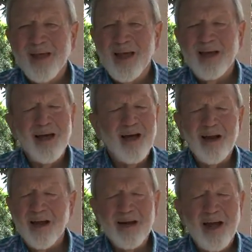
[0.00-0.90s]
and
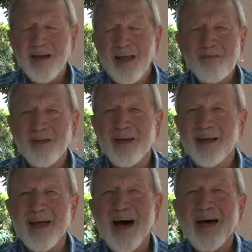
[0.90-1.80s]
I love
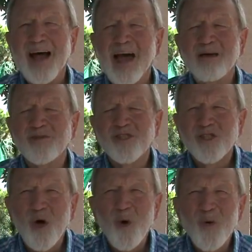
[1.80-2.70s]
it. God, I am
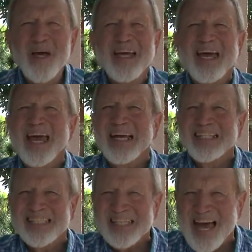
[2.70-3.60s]
so
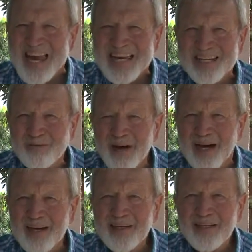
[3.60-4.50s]
excited
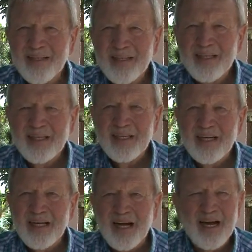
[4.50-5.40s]
about it.
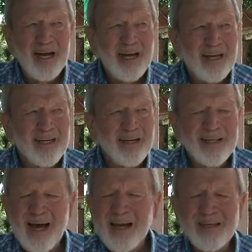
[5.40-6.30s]
And
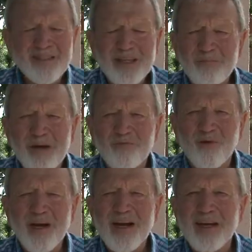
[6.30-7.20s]
God has set me
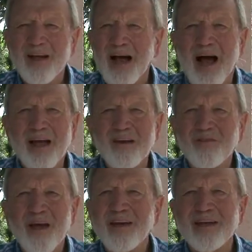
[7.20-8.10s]
free, and I have
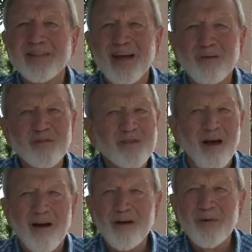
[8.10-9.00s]
done this, and I'm
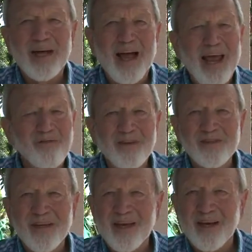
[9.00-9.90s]
sorry, but I have to
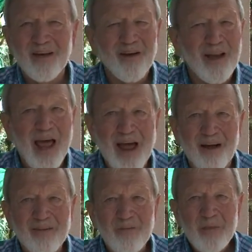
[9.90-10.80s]
say it a little
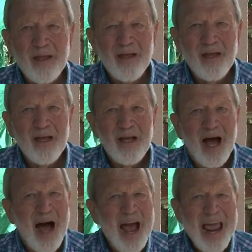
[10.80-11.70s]
loud.
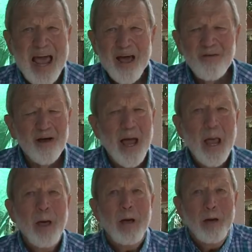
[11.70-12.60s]
I have a
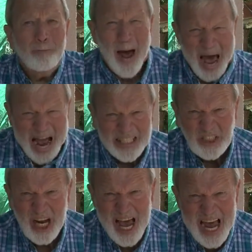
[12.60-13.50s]

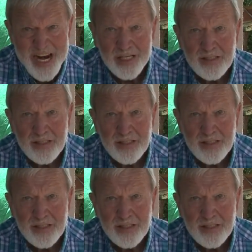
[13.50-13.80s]
passion